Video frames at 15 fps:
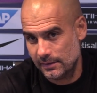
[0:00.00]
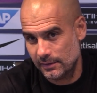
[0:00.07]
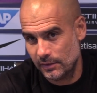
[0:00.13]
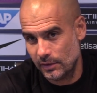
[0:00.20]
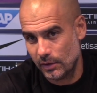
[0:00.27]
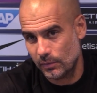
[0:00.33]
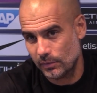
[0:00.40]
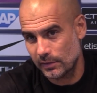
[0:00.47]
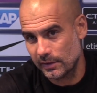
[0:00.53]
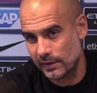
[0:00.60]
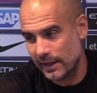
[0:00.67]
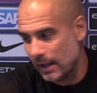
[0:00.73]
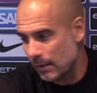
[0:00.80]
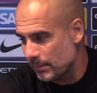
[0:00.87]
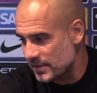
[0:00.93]
You know,
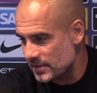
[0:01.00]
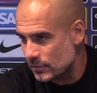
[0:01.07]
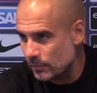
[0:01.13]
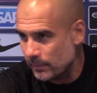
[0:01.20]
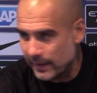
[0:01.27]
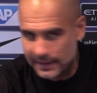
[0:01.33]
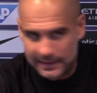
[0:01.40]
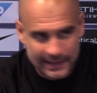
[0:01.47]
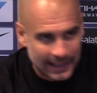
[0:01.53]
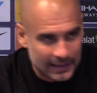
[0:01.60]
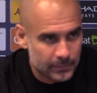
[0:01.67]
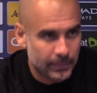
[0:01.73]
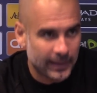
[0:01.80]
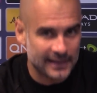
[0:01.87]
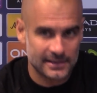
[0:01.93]
he helped us to make
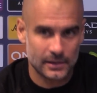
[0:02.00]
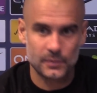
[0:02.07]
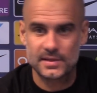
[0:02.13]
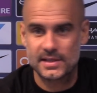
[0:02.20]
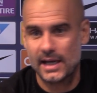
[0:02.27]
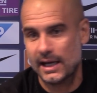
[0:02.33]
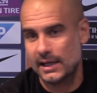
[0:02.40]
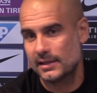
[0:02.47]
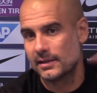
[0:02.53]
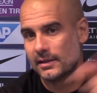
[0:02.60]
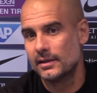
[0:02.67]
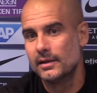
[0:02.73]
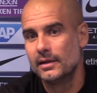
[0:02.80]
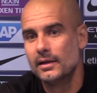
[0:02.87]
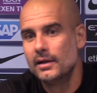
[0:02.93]
that pass outside
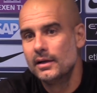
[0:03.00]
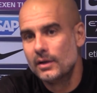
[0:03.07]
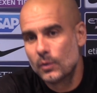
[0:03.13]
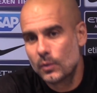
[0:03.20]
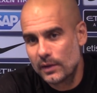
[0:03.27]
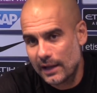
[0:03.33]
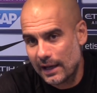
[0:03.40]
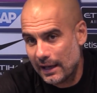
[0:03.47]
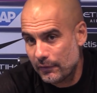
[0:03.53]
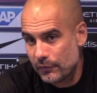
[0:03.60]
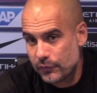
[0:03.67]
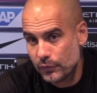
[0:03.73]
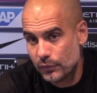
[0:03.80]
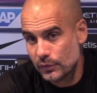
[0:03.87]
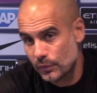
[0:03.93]
with the left
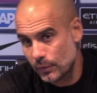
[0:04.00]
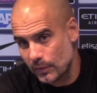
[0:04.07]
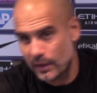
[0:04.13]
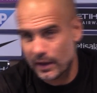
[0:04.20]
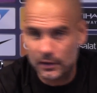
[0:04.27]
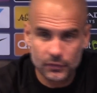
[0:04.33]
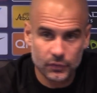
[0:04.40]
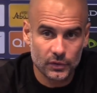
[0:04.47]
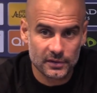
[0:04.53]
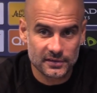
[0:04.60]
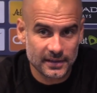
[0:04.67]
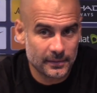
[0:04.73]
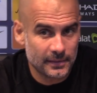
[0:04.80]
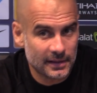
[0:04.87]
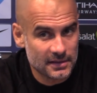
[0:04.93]
foot, with the right foot.
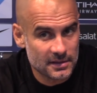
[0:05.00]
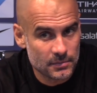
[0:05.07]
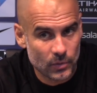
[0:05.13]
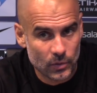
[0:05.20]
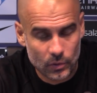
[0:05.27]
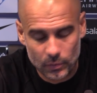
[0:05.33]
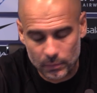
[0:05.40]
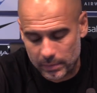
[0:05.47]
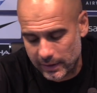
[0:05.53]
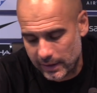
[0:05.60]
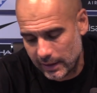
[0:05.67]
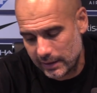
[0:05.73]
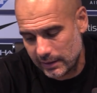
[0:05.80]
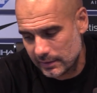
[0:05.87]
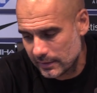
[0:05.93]
Sometimes it's more
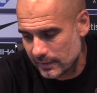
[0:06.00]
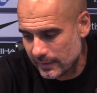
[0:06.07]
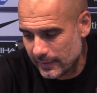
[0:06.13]
complicated.